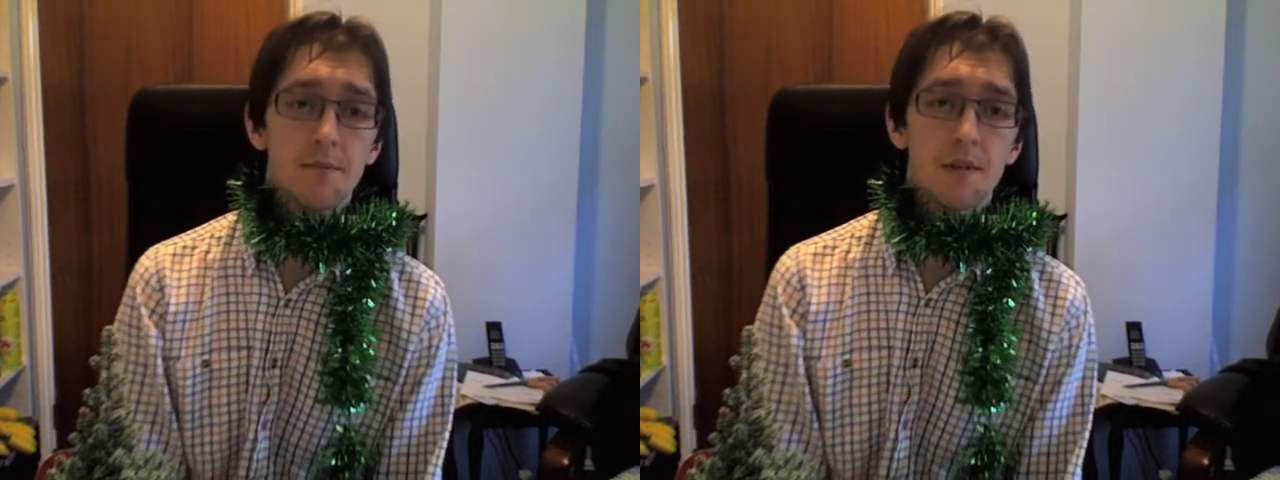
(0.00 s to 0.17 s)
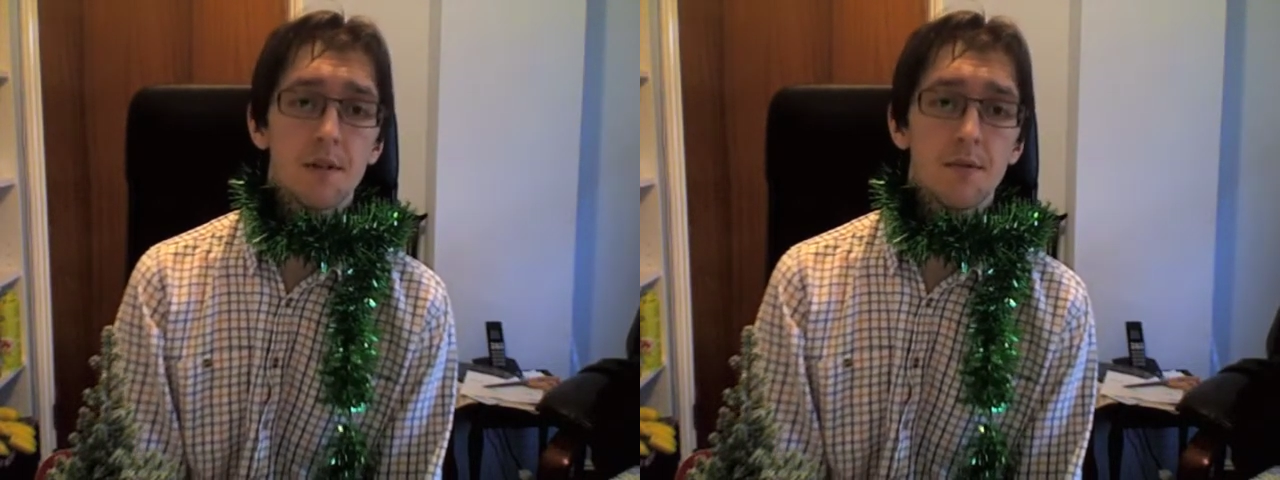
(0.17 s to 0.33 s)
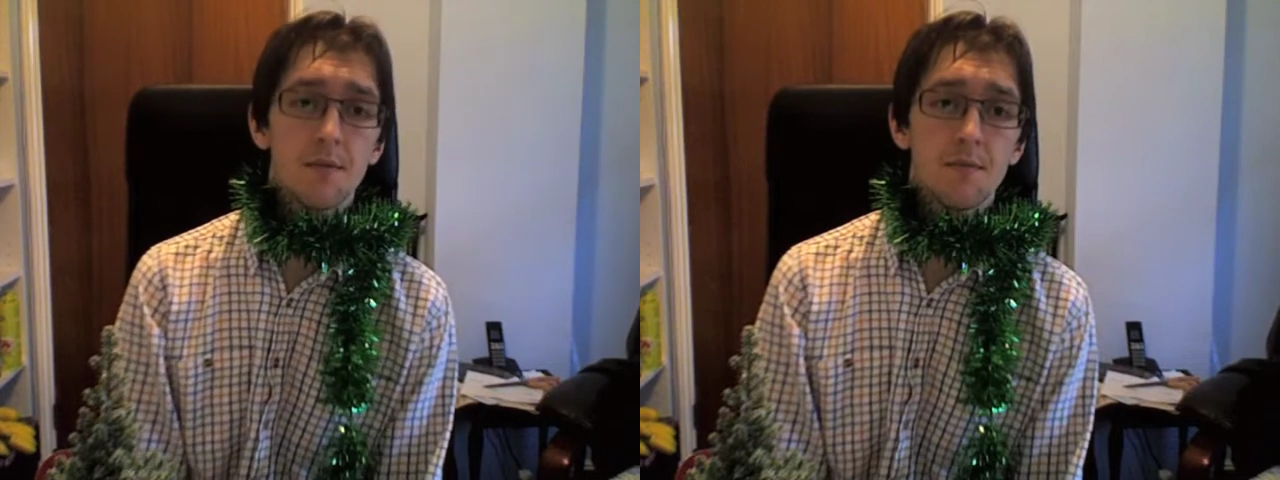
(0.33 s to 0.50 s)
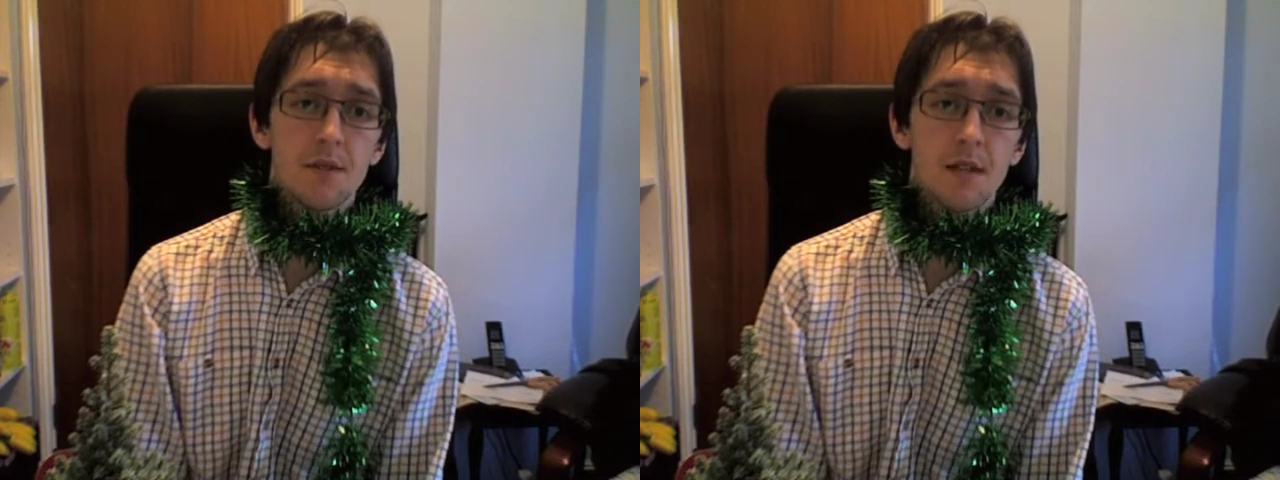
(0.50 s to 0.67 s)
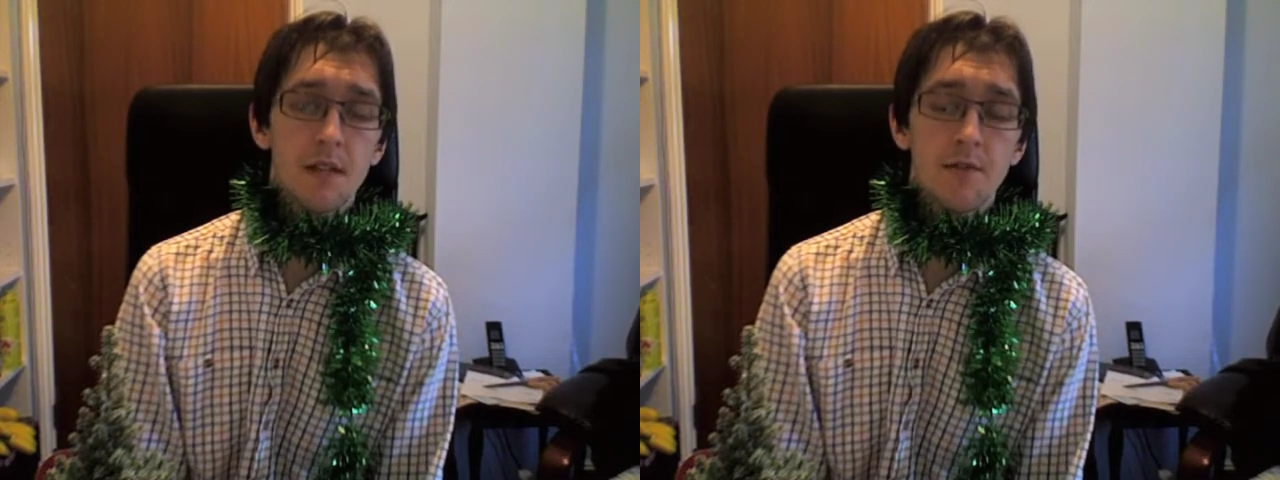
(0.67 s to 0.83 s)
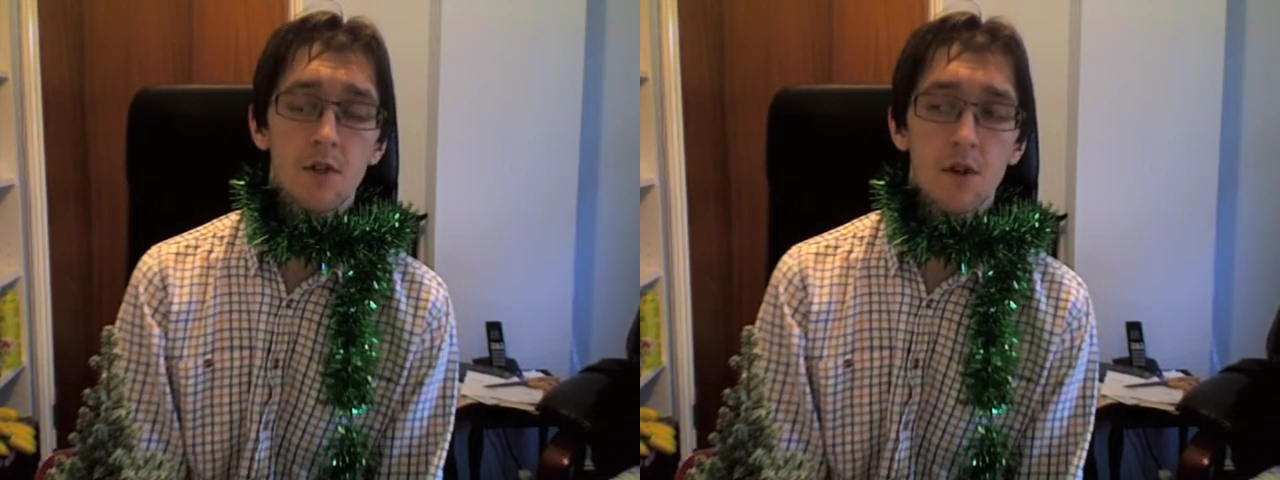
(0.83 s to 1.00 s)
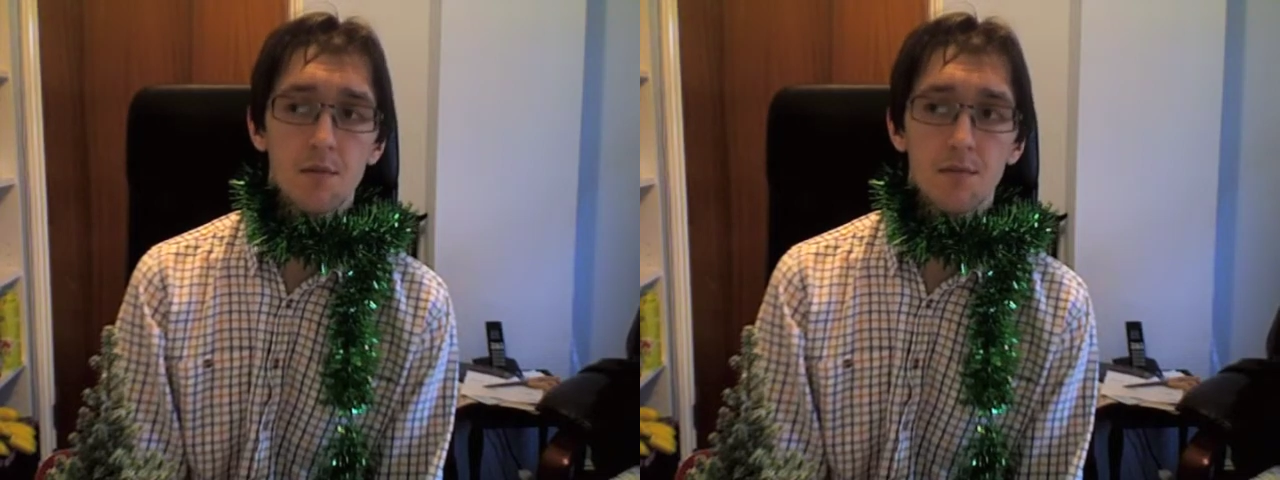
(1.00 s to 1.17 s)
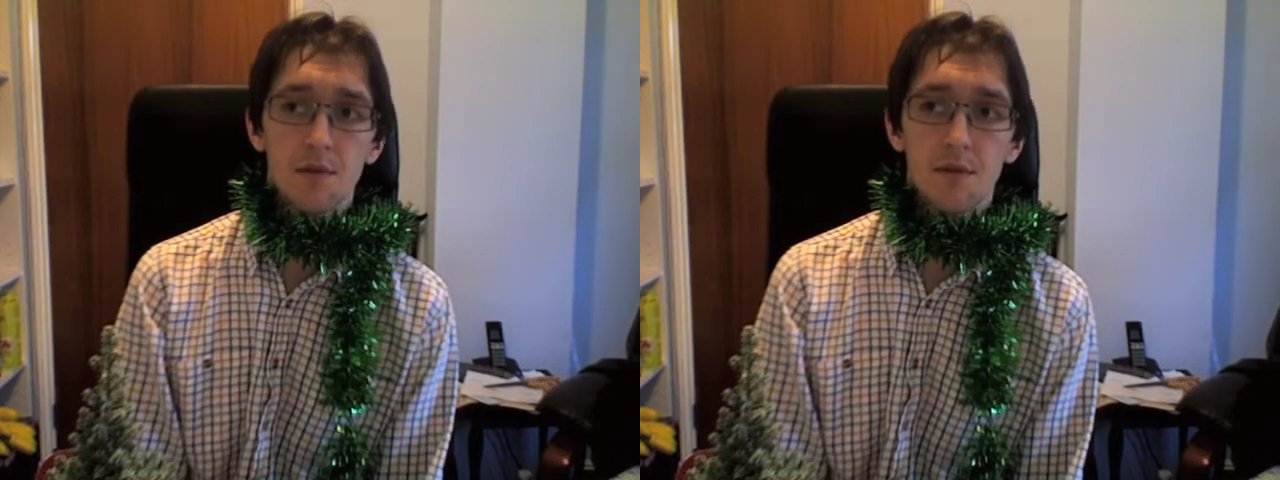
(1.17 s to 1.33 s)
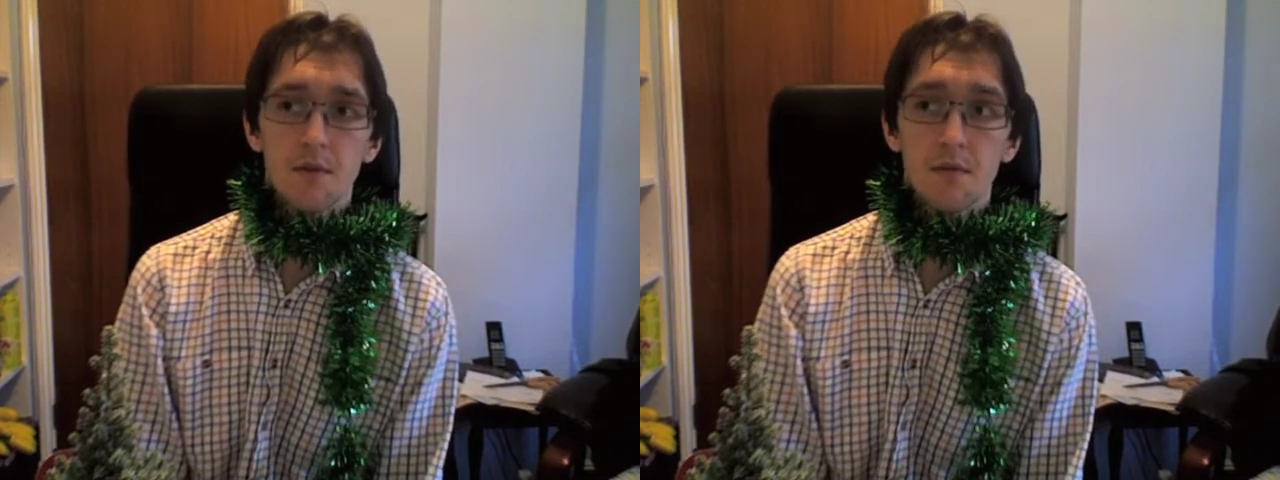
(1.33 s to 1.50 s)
you know, Steve Jobs,